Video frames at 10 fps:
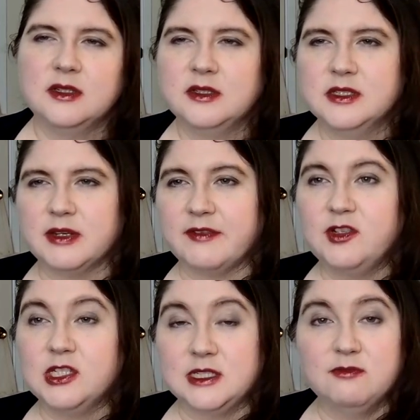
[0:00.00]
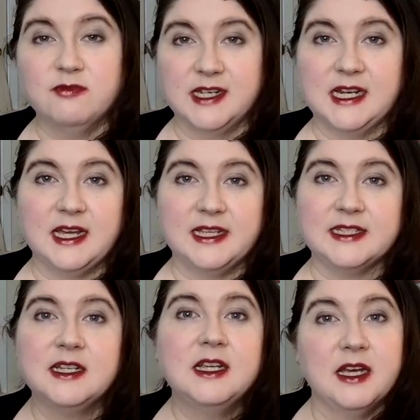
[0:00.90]
Sorry, I've just
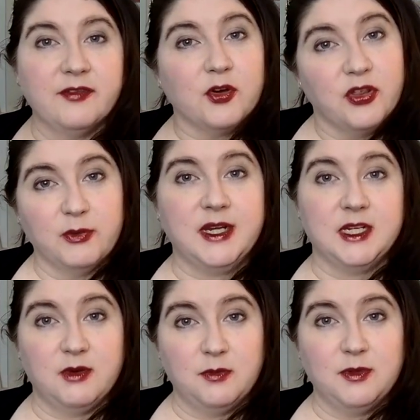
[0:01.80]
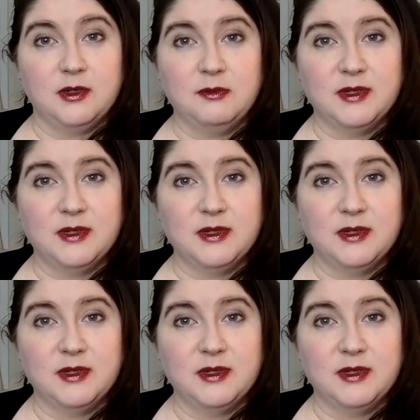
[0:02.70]
realised I've got the window open